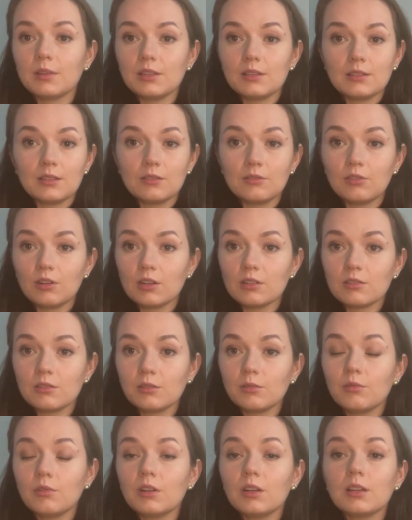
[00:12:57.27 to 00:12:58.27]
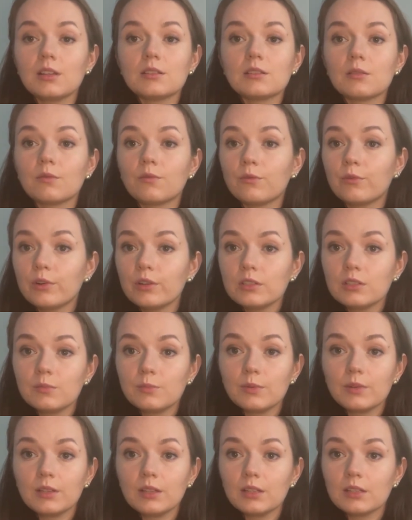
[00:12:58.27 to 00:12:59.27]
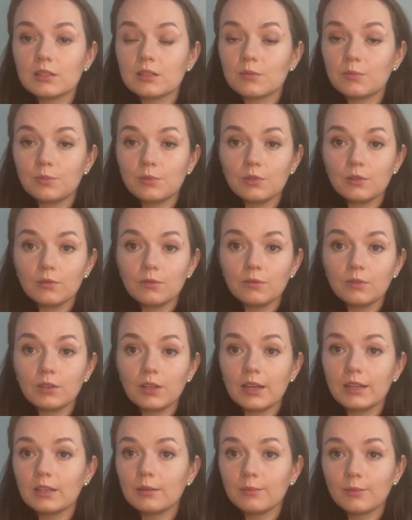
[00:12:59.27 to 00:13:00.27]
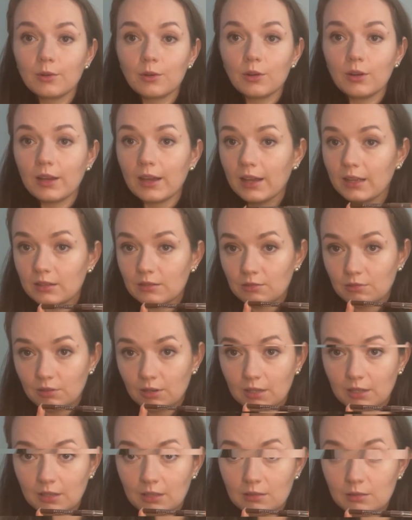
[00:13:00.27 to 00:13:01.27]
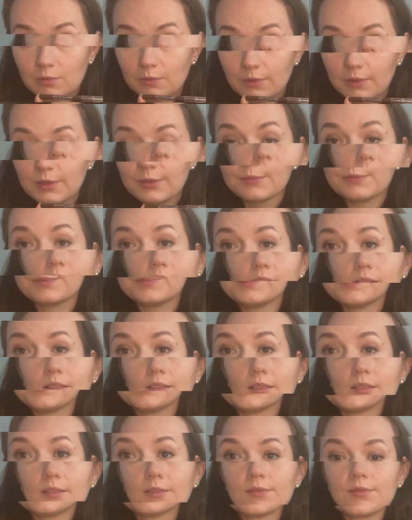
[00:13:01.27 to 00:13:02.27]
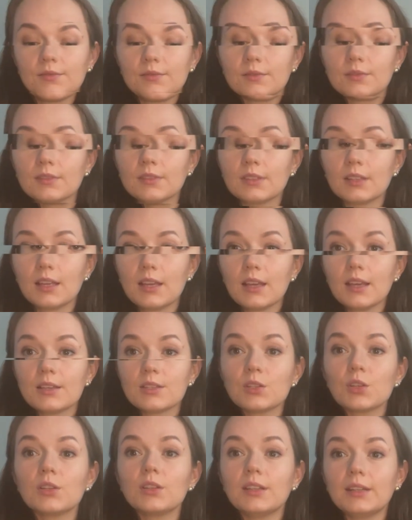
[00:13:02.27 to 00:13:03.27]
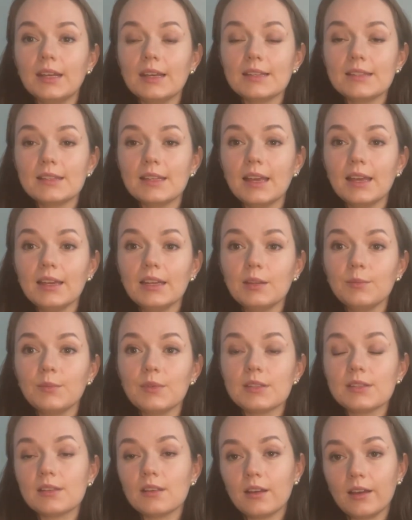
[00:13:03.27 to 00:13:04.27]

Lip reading: It's a drugstore, it's affordable, it's a beautiful item. Go ahead, try this one. So the next item is the